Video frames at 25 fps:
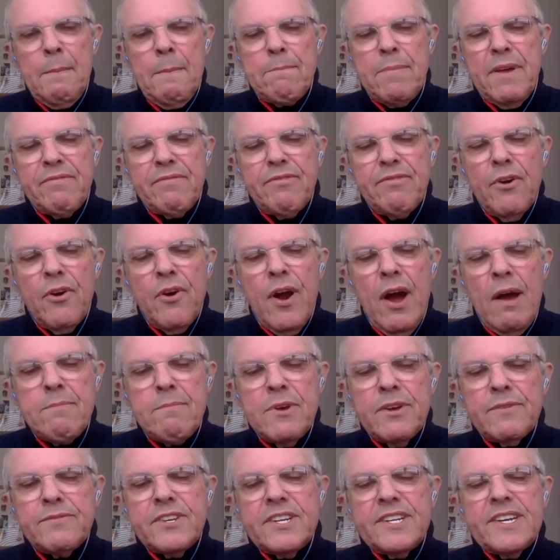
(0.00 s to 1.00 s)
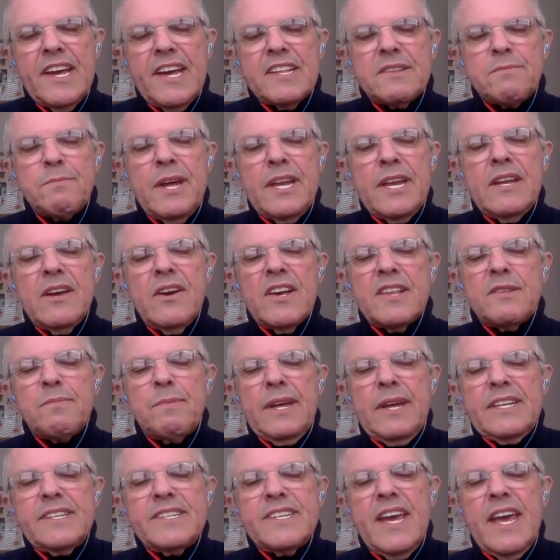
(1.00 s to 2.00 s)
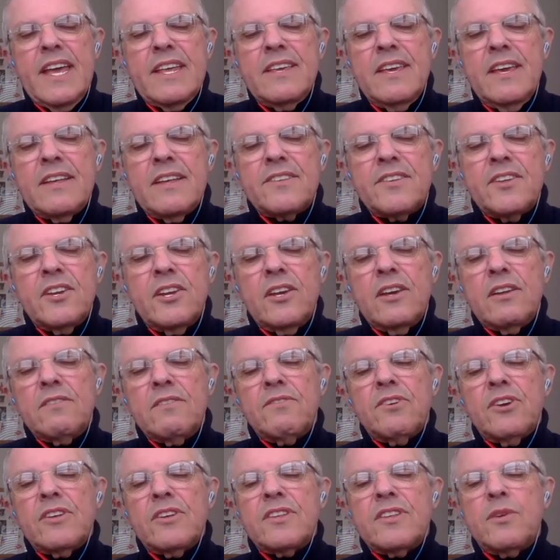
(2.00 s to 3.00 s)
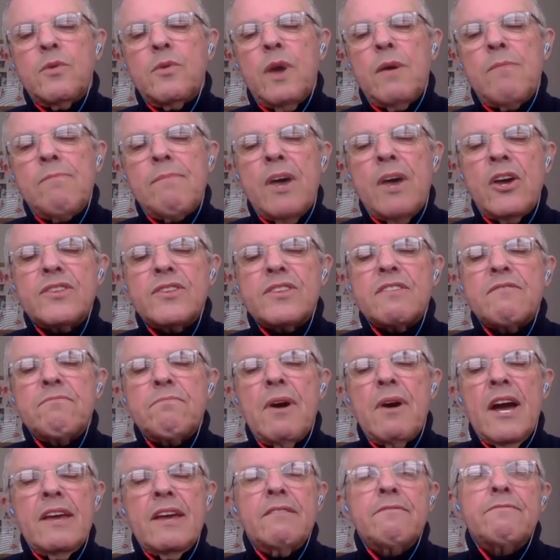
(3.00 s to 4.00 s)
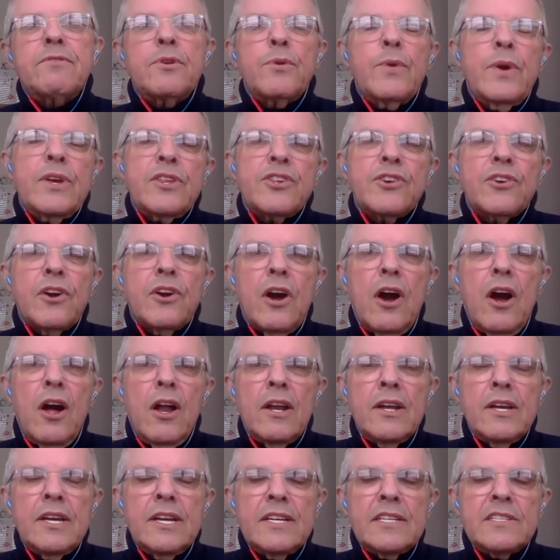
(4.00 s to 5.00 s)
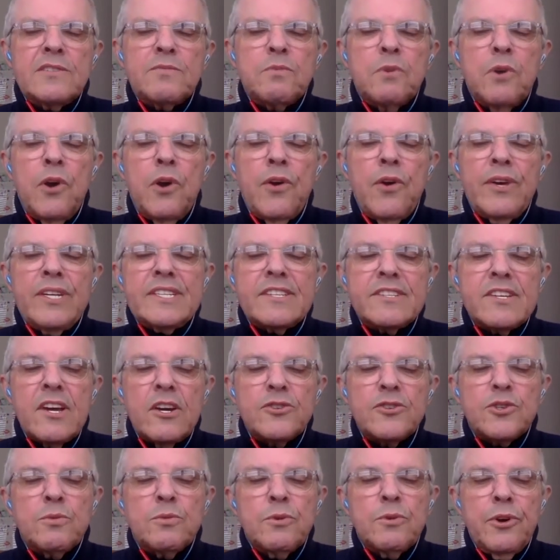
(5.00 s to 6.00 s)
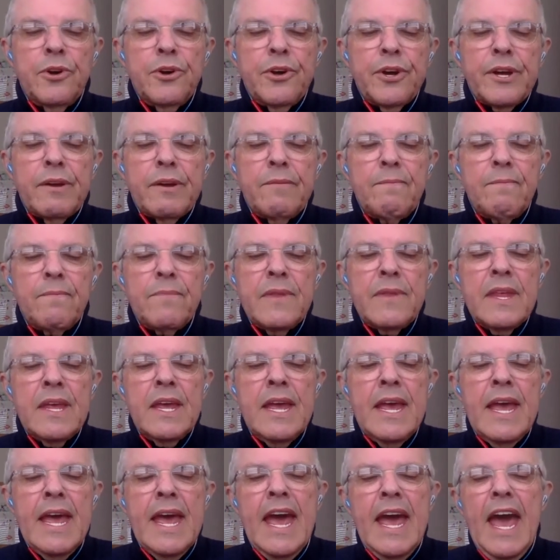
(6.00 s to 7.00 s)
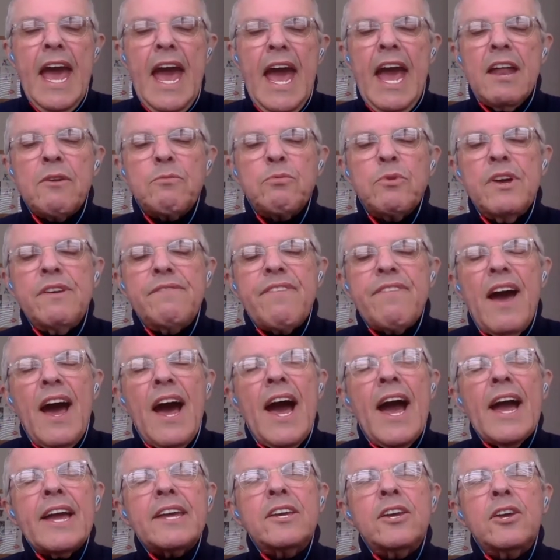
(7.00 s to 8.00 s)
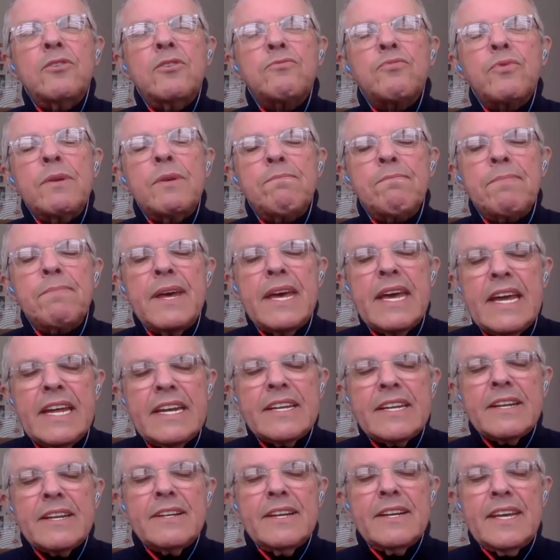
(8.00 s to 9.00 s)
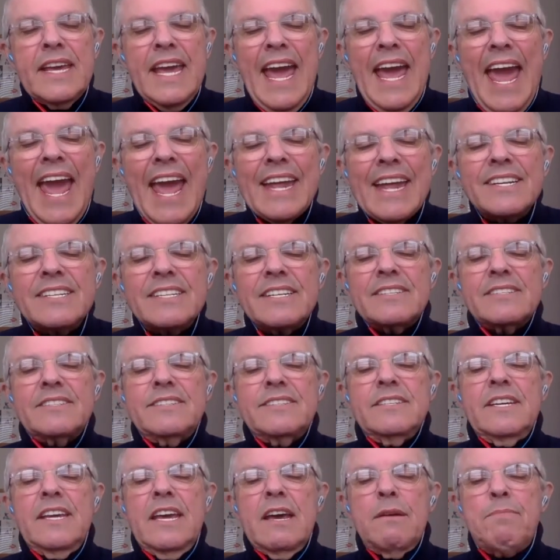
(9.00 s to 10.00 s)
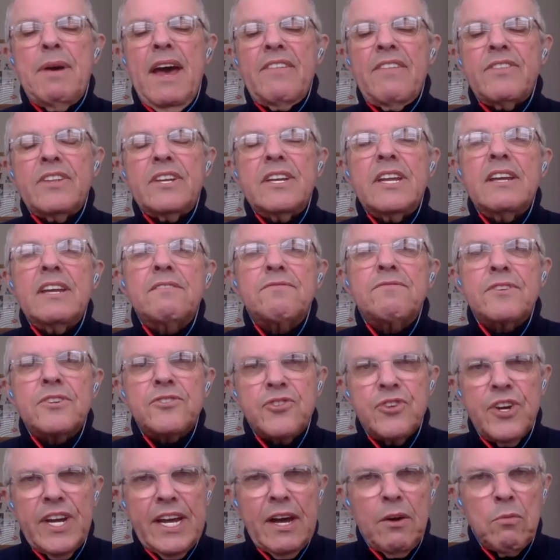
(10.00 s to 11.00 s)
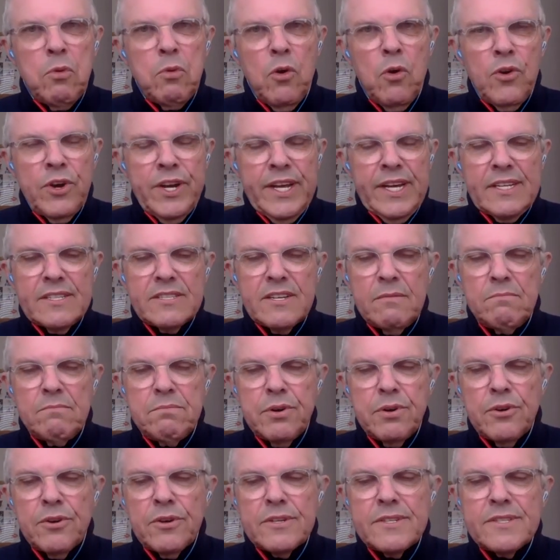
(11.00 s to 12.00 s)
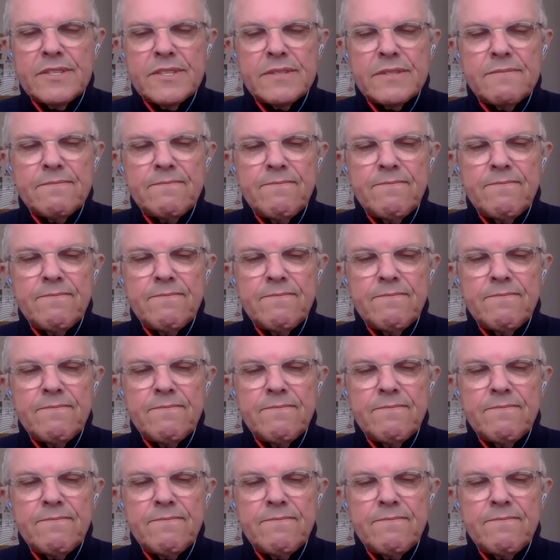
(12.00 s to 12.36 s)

Before I moved to Tasmania, I spent 10 years in a university where most of my influential colleagues were in social work. And we've argued repeatedly, endlessly, about the need for trigger warnings on books.